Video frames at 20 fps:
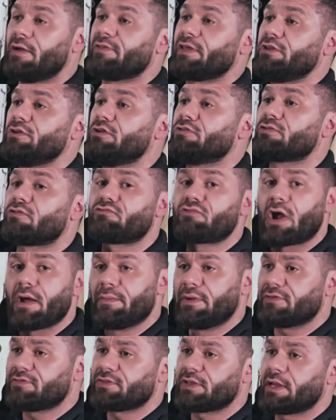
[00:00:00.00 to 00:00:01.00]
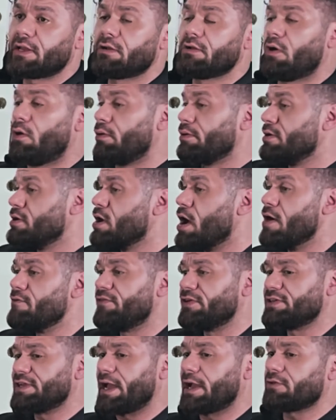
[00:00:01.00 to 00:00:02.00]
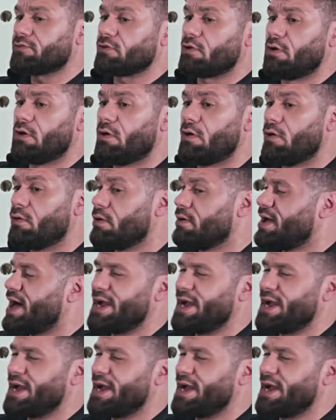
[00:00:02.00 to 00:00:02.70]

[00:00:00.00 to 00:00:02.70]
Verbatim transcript: Then use aromasin or Nolvadex or,